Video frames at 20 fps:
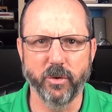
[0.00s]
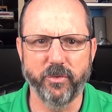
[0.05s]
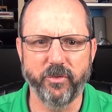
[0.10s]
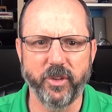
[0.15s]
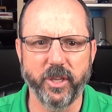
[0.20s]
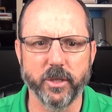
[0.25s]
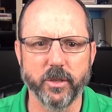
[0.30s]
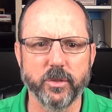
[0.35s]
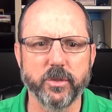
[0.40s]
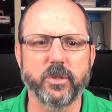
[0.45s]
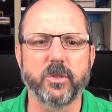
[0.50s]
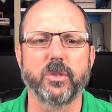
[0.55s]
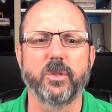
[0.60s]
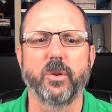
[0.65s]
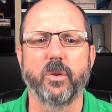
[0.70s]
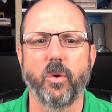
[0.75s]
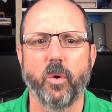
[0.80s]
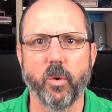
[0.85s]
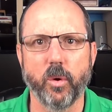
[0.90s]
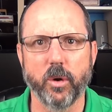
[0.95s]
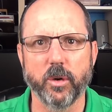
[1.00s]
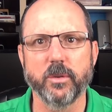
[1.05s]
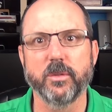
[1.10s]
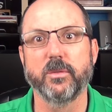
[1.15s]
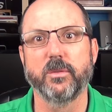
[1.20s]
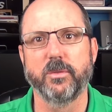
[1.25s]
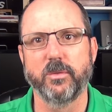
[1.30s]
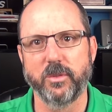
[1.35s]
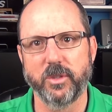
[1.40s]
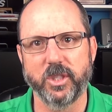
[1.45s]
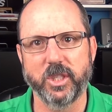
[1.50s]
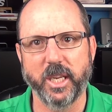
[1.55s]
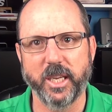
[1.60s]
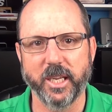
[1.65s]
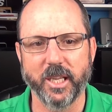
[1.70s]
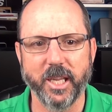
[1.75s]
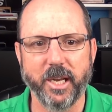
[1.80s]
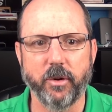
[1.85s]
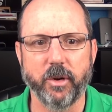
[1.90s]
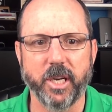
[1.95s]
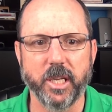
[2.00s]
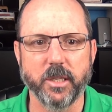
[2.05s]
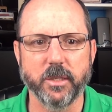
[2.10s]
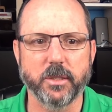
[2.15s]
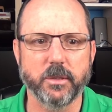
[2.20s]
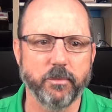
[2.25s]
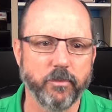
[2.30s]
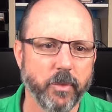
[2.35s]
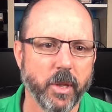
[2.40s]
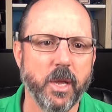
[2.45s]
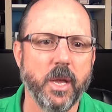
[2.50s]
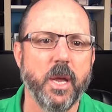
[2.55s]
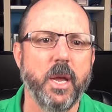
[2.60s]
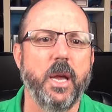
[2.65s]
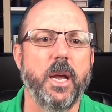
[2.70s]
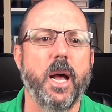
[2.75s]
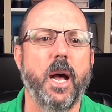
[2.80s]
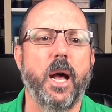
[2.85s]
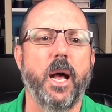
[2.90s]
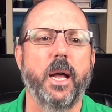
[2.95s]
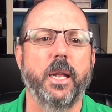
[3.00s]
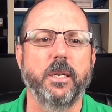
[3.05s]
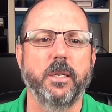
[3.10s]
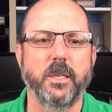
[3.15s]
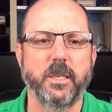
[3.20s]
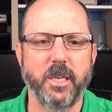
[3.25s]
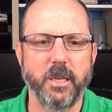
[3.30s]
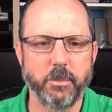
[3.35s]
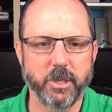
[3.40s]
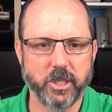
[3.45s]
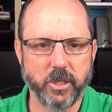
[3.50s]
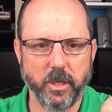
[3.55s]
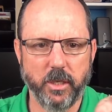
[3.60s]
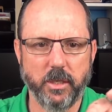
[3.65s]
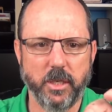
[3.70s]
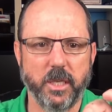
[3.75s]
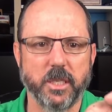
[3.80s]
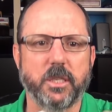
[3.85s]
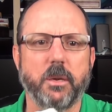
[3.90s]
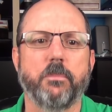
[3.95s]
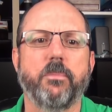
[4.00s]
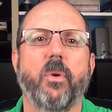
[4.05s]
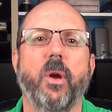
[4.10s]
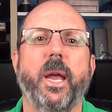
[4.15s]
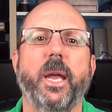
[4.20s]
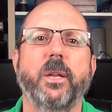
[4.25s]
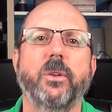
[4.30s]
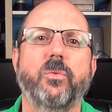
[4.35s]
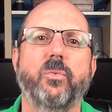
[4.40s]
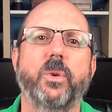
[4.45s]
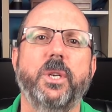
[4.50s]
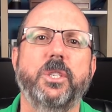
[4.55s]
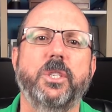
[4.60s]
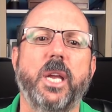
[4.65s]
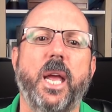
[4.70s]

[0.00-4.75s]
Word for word: fields or singularities. Uh, Nemosine is a brand which